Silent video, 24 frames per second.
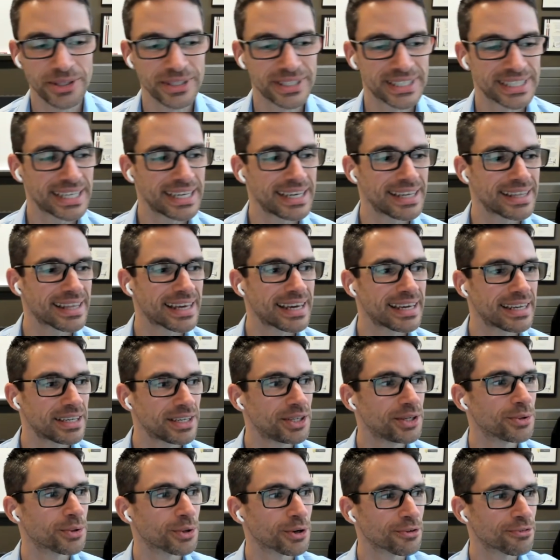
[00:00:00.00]
say that
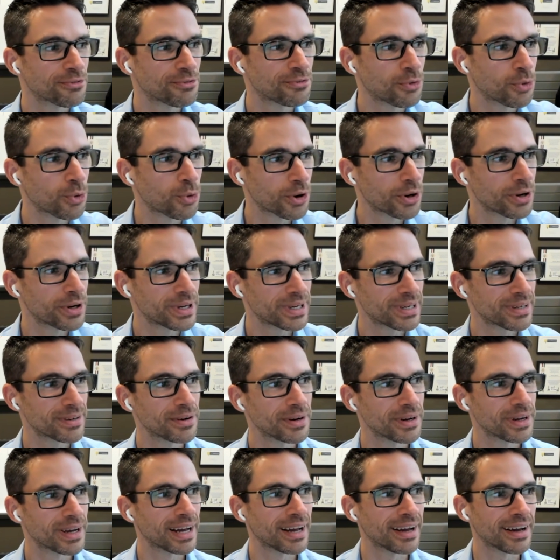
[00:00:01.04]
you were 4
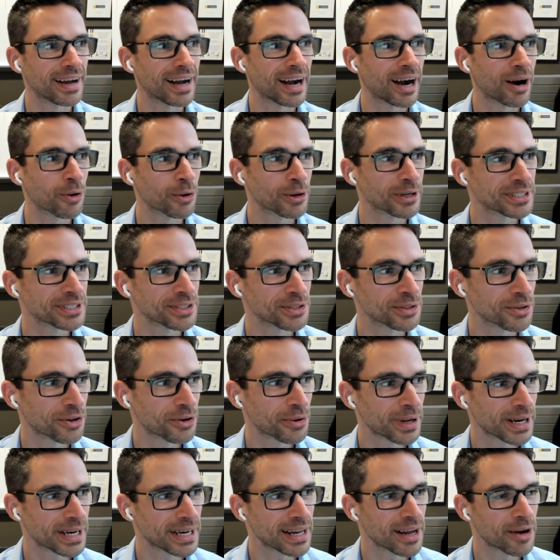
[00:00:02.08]

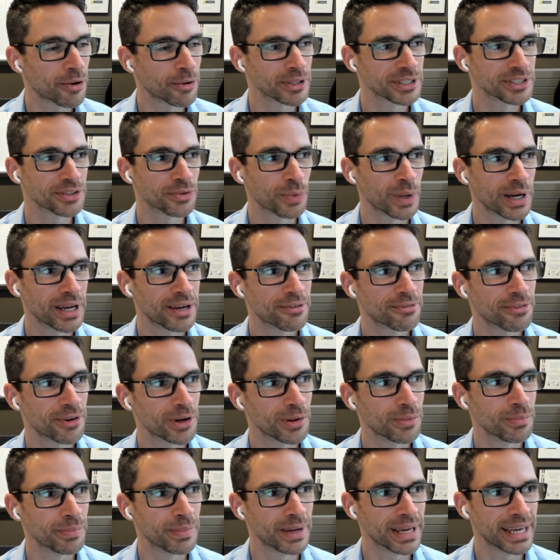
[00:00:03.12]
credit hours away
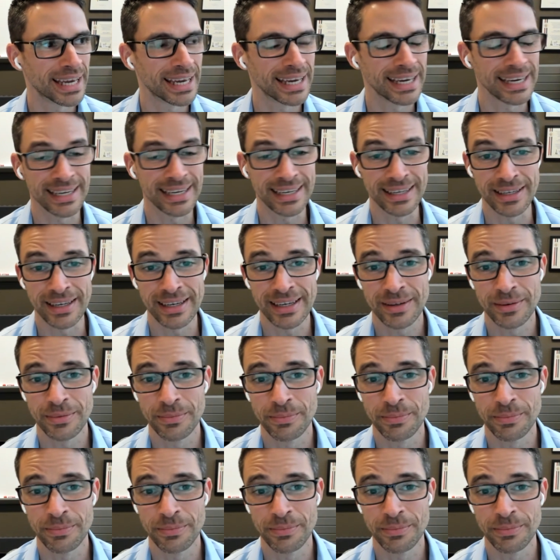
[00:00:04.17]
from a